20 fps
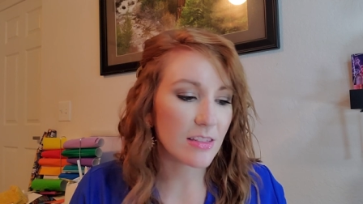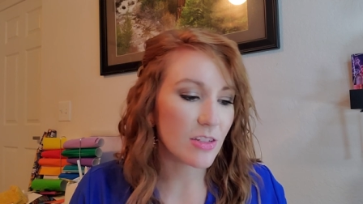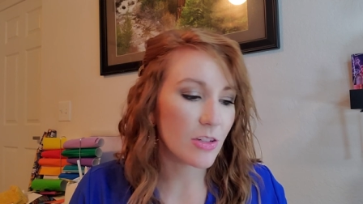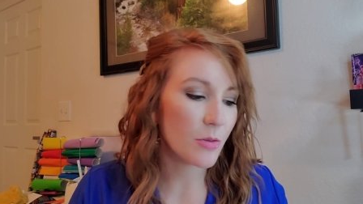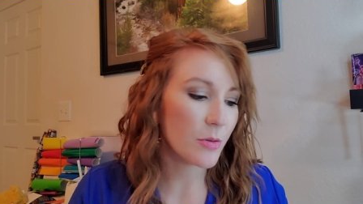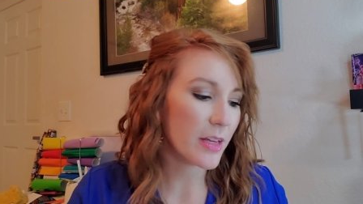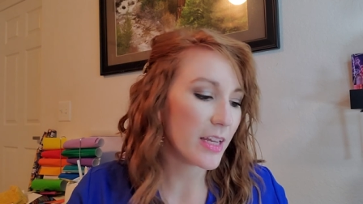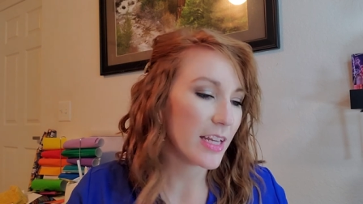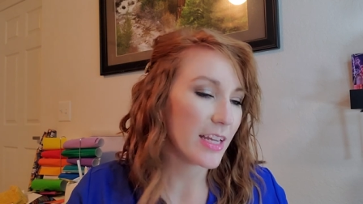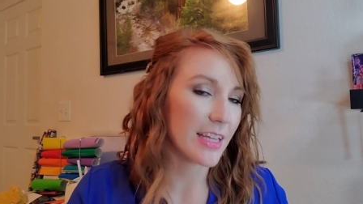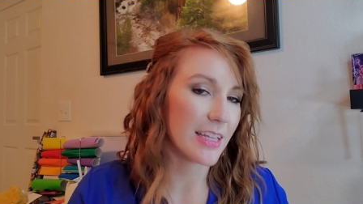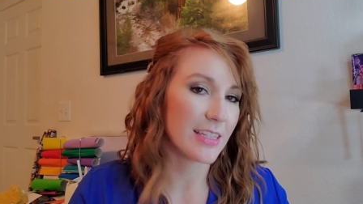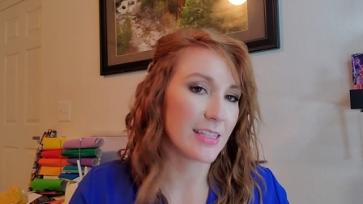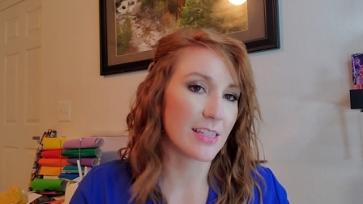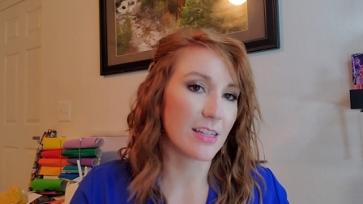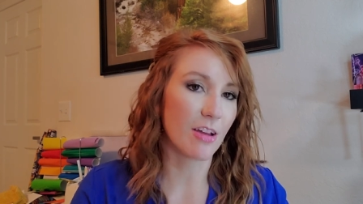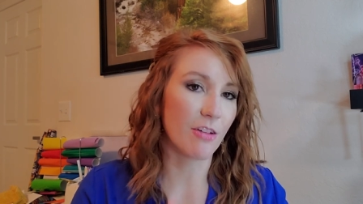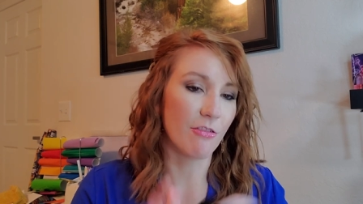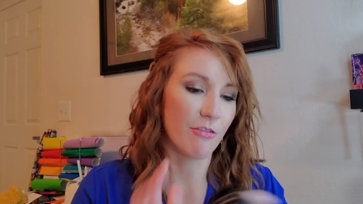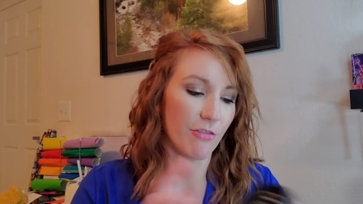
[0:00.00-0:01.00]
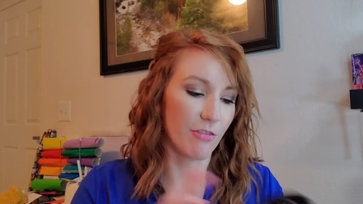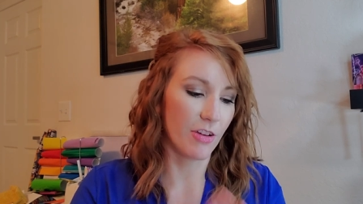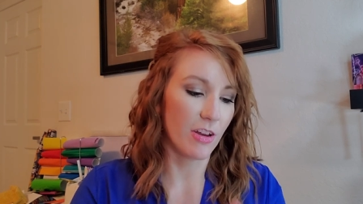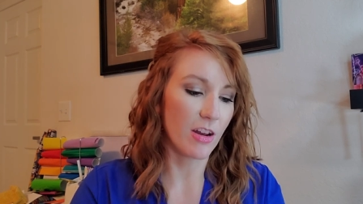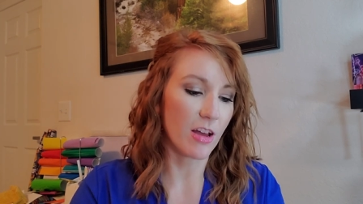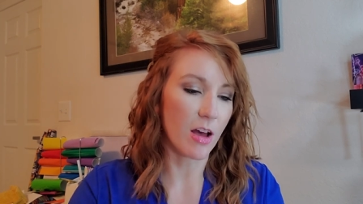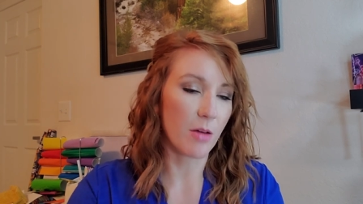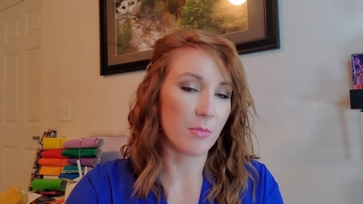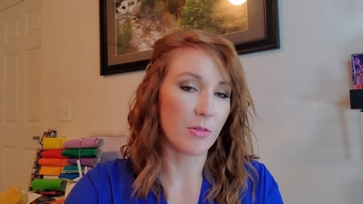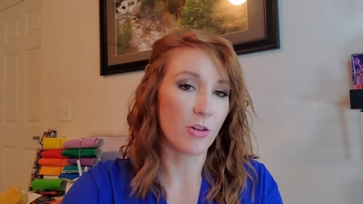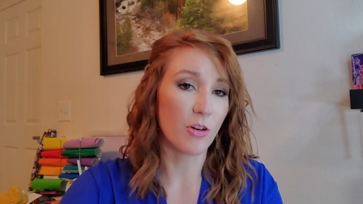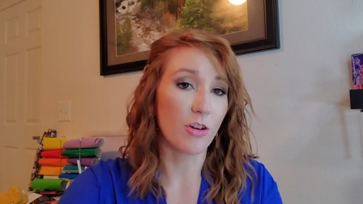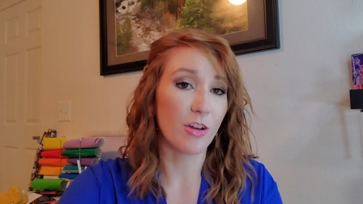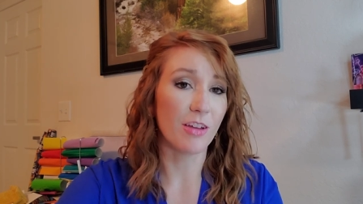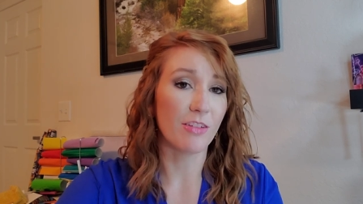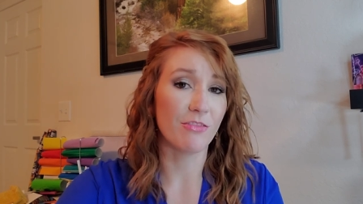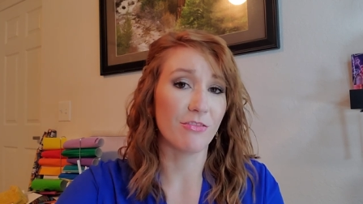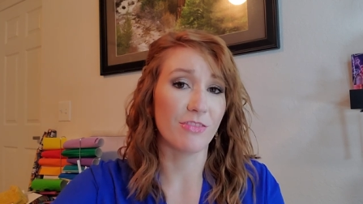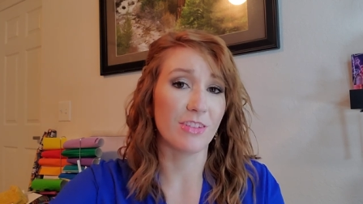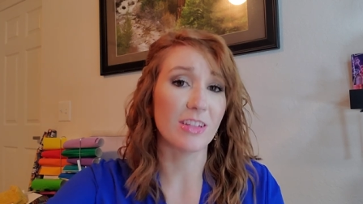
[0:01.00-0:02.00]
to it. It's phenomenal.
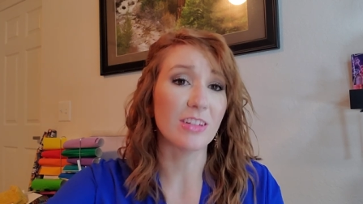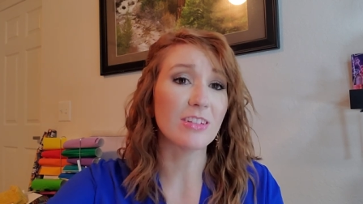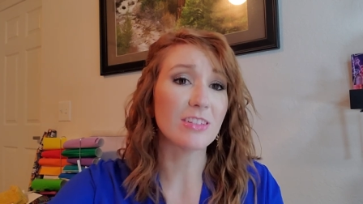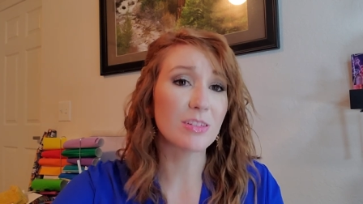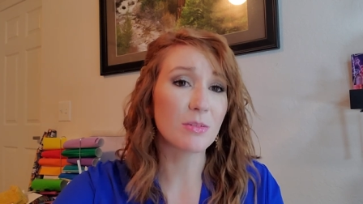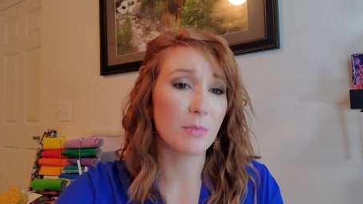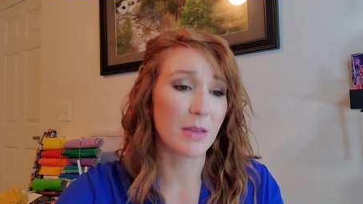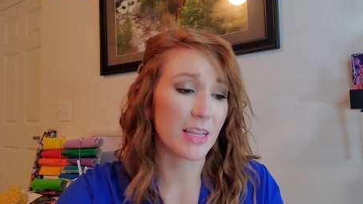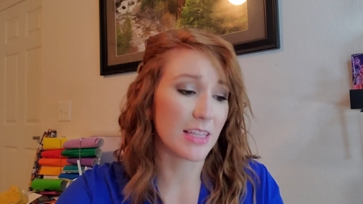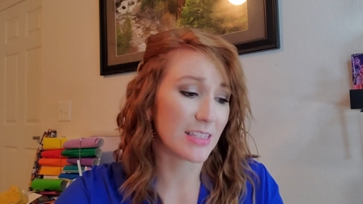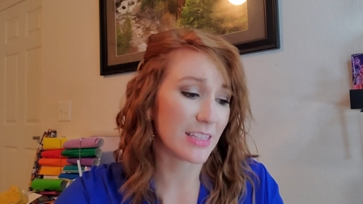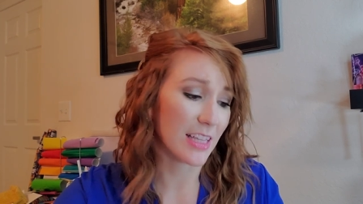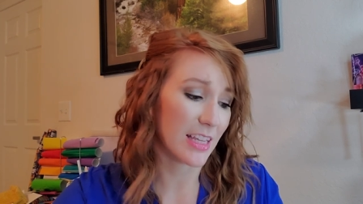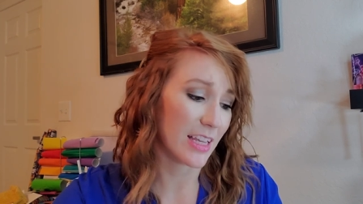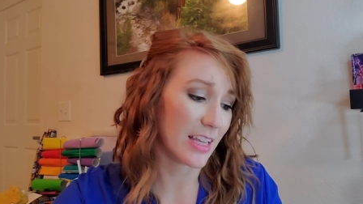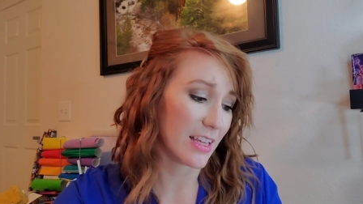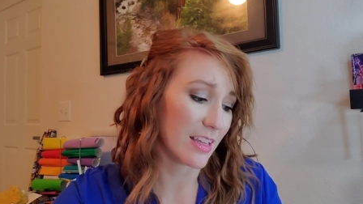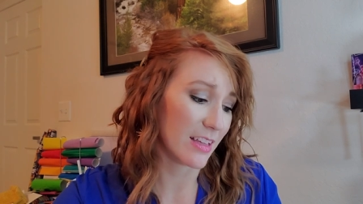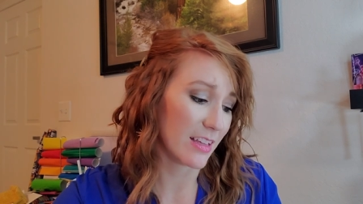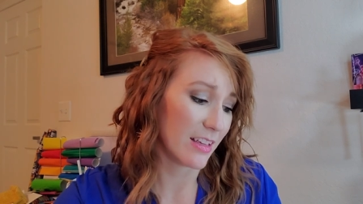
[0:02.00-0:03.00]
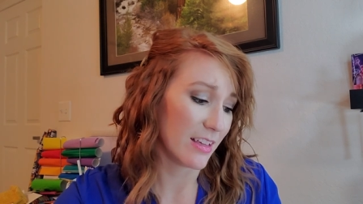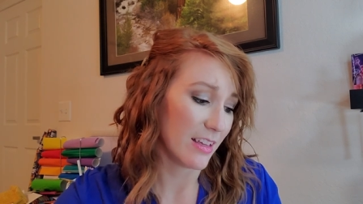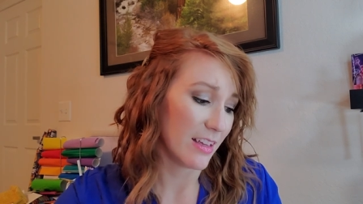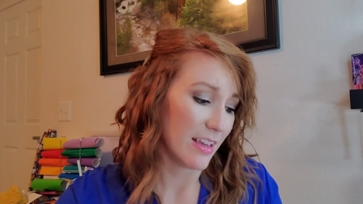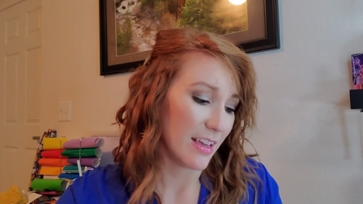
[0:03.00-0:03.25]
It feels amazing.